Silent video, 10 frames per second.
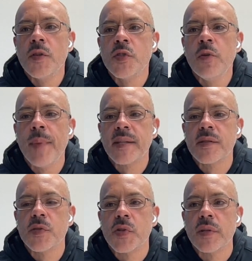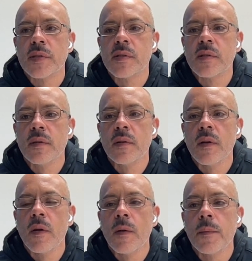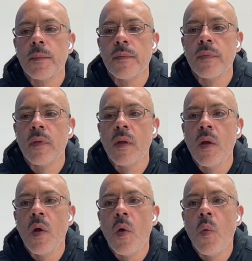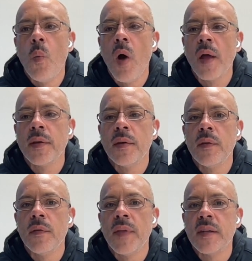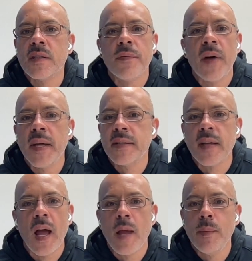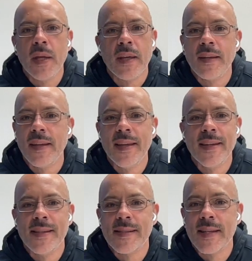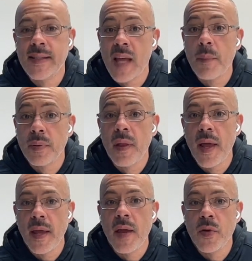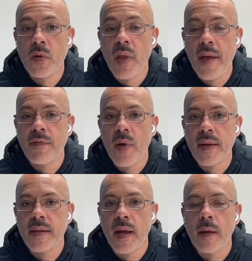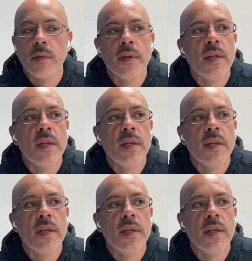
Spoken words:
messages. One, that divine timing is at play in your life right now.